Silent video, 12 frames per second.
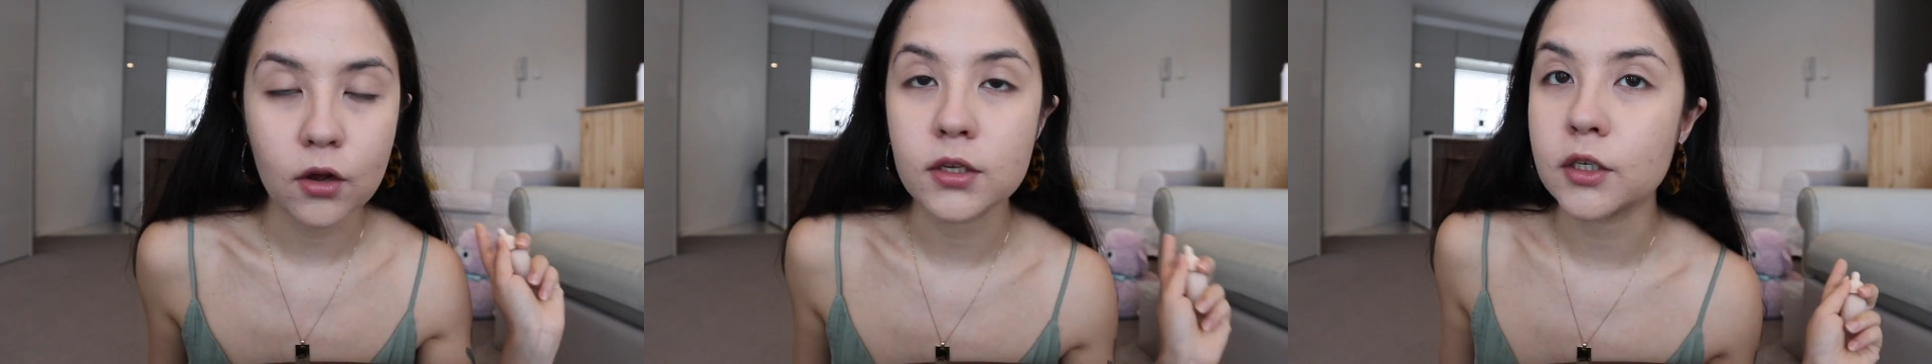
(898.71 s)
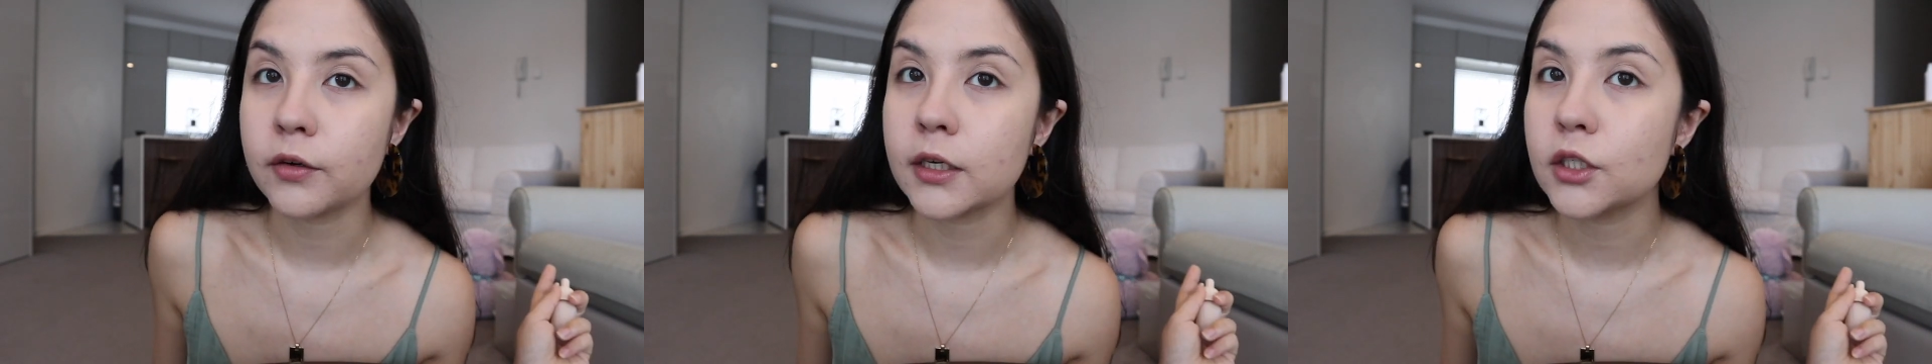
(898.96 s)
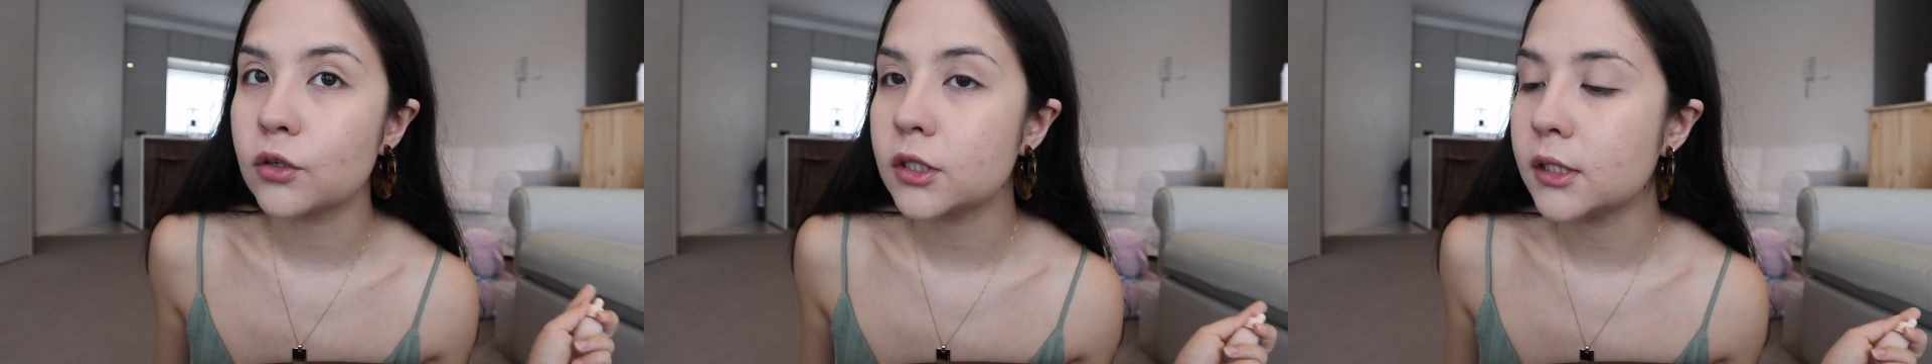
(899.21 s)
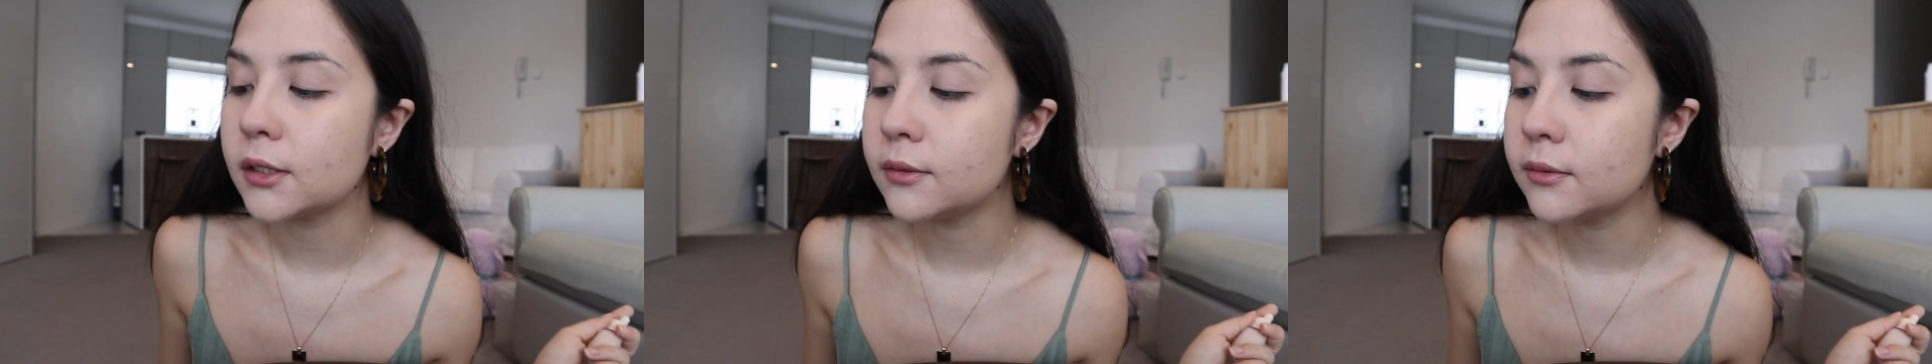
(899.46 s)
COSRX
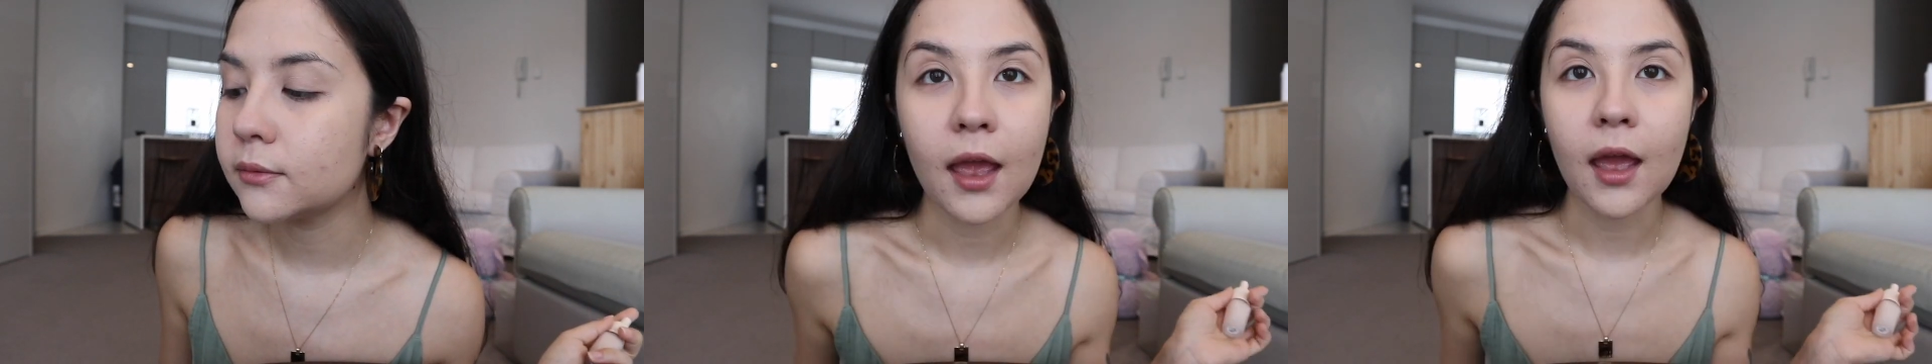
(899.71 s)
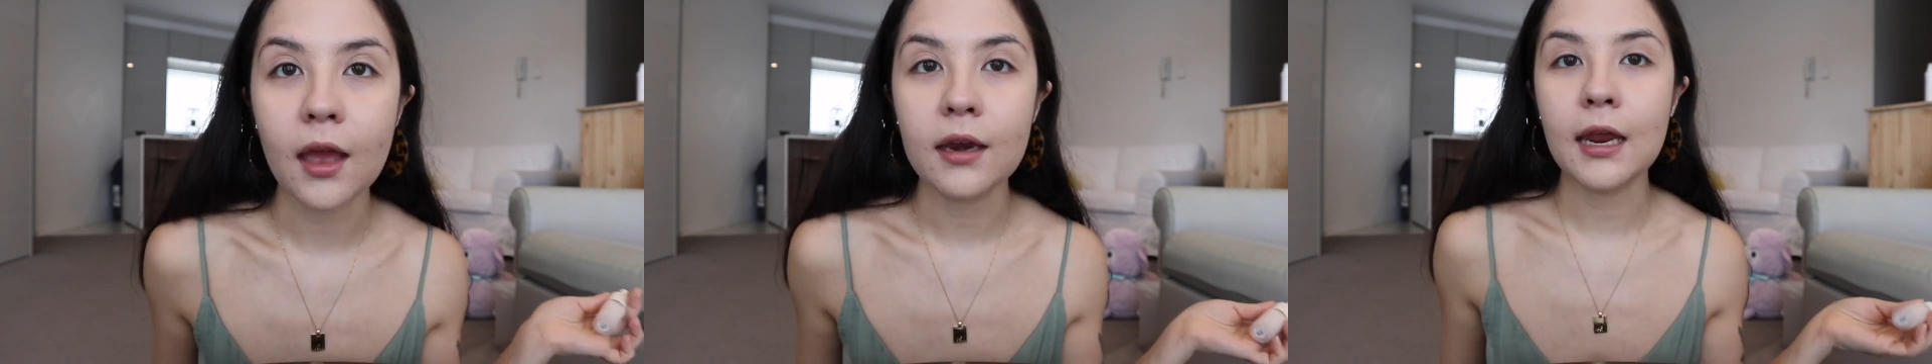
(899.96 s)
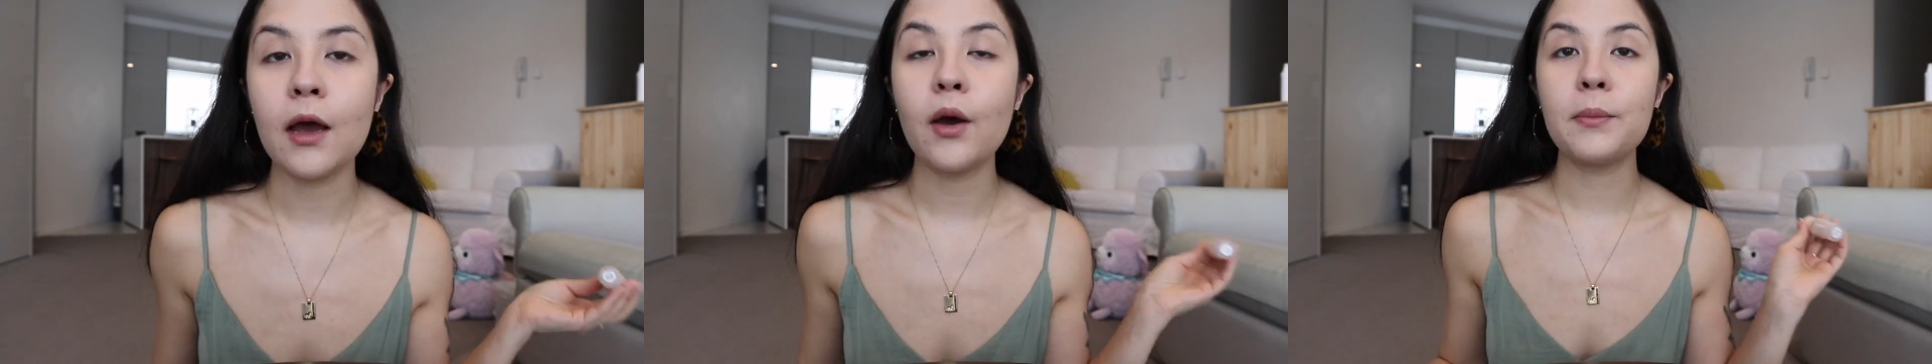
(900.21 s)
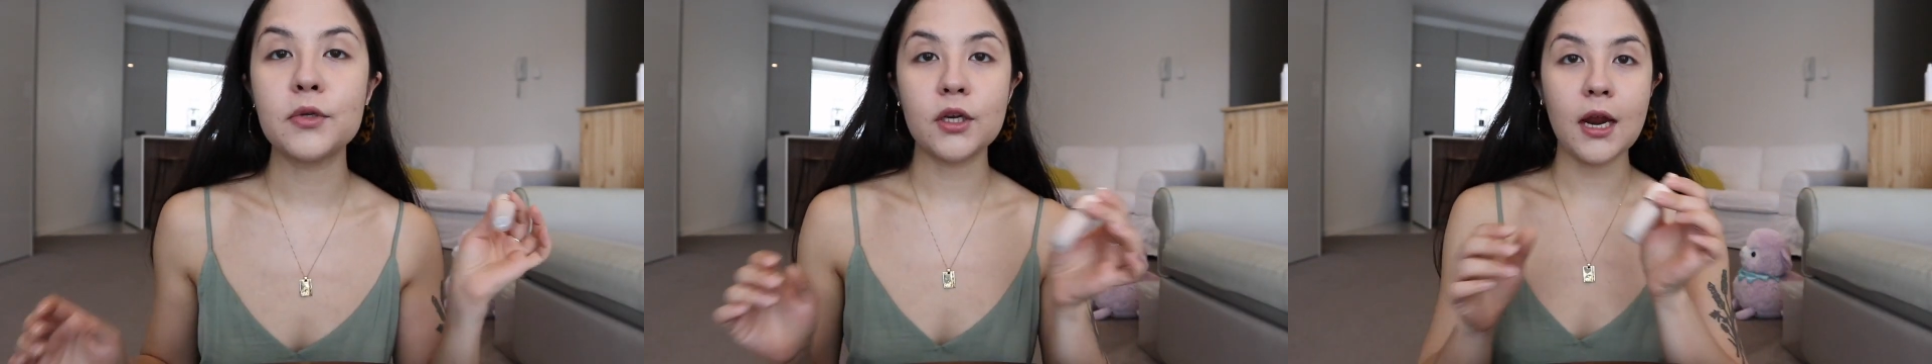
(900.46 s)
Cushion. And now
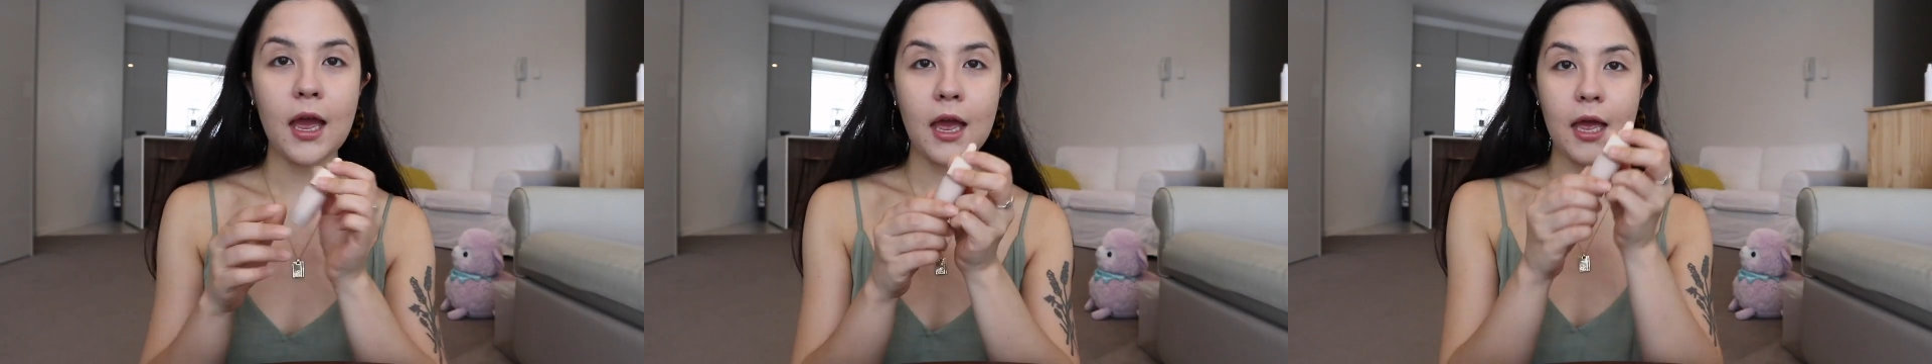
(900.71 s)
I'm just going to